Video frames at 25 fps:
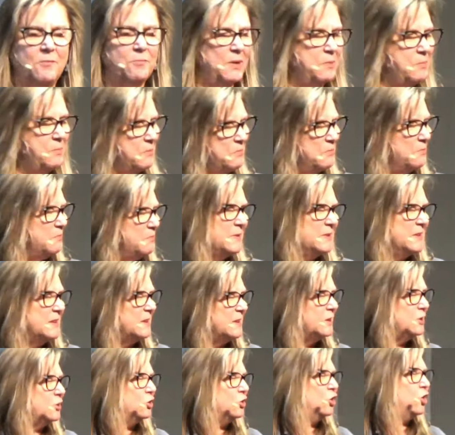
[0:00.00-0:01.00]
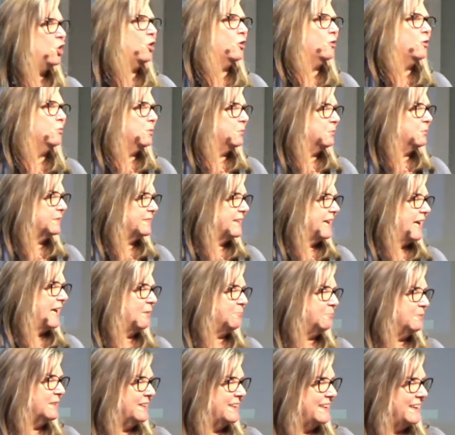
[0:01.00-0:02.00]
Maybe we really didn't know what was
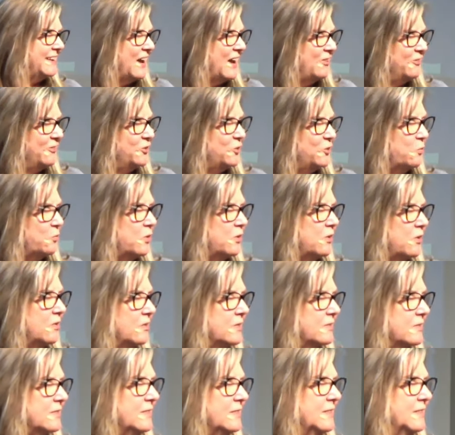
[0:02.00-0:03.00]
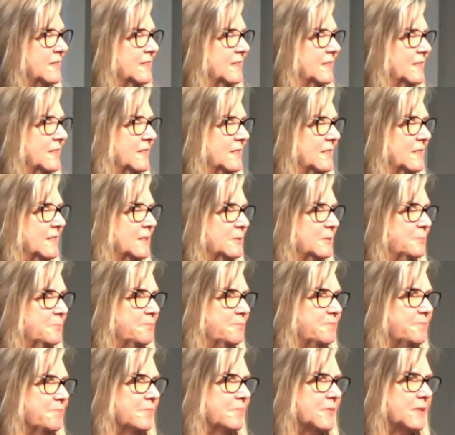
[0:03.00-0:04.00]
happening out in the world.
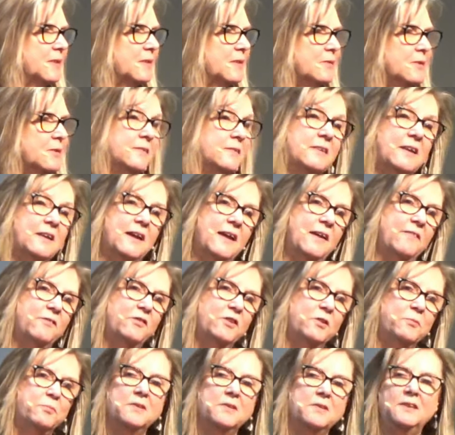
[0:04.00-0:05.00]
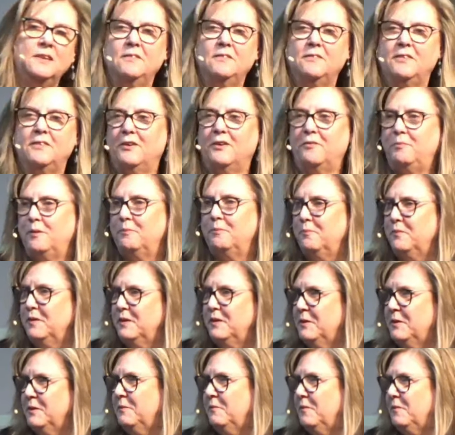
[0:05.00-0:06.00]
Because I have to believe there have been
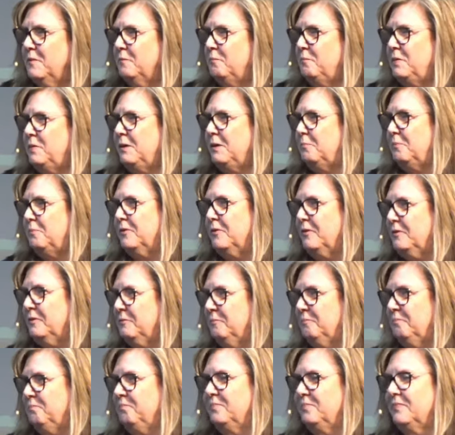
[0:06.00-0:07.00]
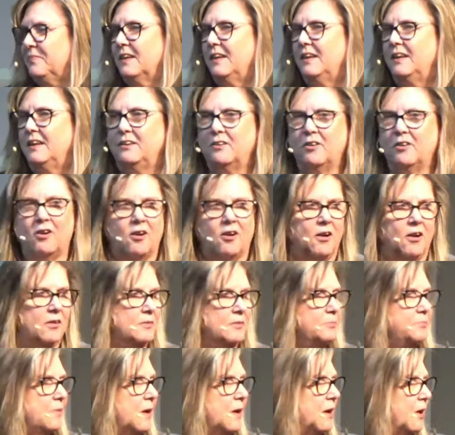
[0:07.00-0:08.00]
people on
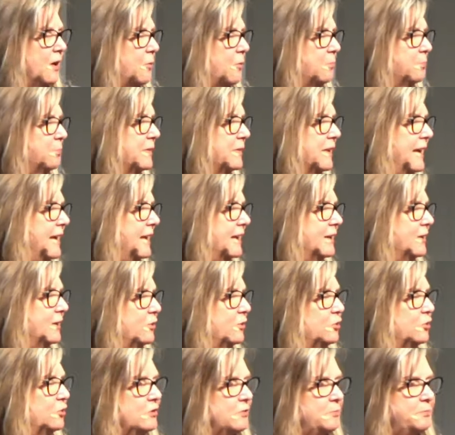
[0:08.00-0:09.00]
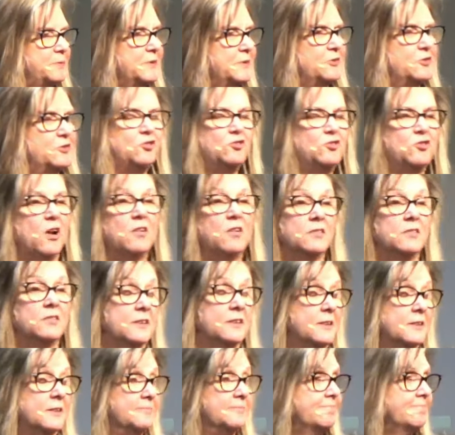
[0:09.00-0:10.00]
our planet who have been
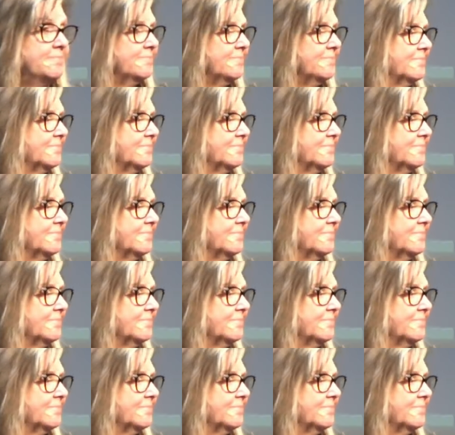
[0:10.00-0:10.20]
struggling